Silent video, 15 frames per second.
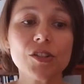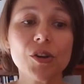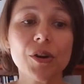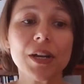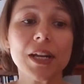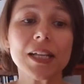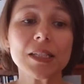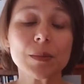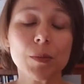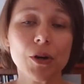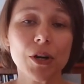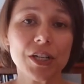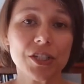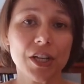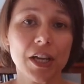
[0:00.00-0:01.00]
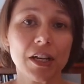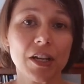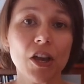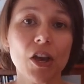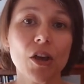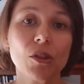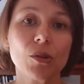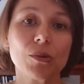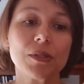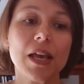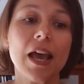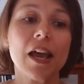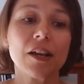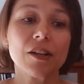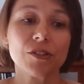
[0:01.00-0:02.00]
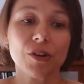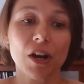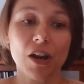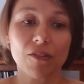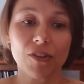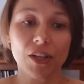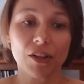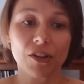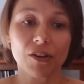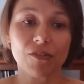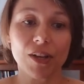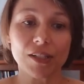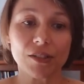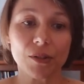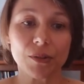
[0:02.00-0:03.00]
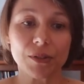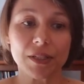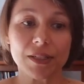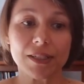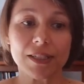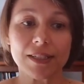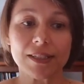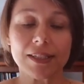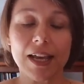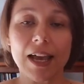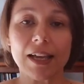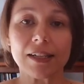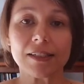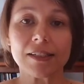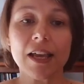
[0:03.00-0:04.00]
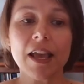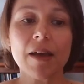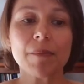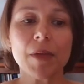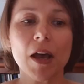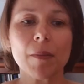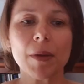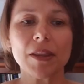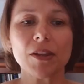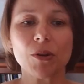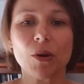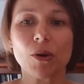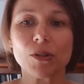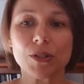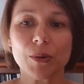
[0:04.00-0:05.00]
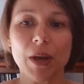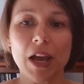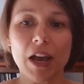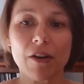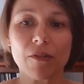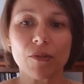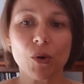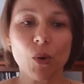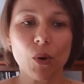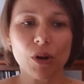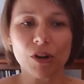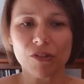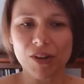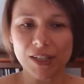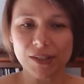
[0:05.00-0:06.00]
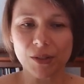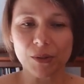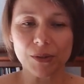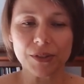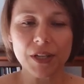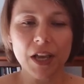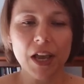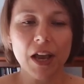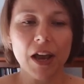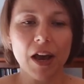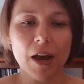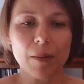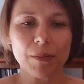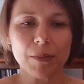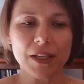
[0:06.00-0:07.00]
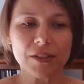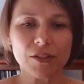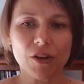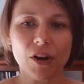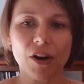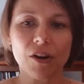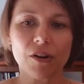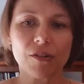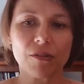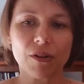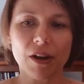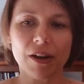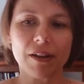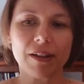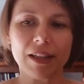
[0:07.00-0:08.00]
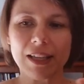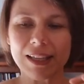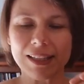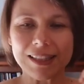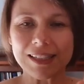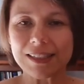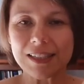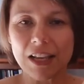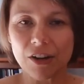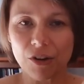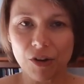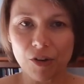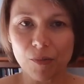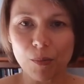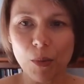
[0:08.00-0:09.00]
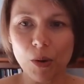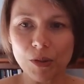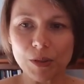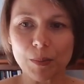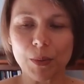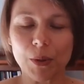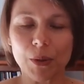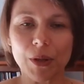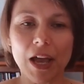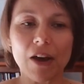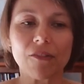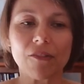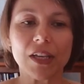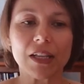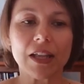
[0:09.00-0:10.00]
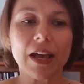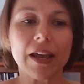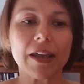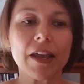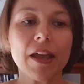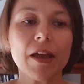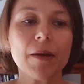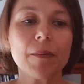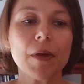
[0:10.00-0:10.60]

During inspiration, those extra alveolar vessels distend, and then you also have corner vessels. These are at the center of multiple alveoli.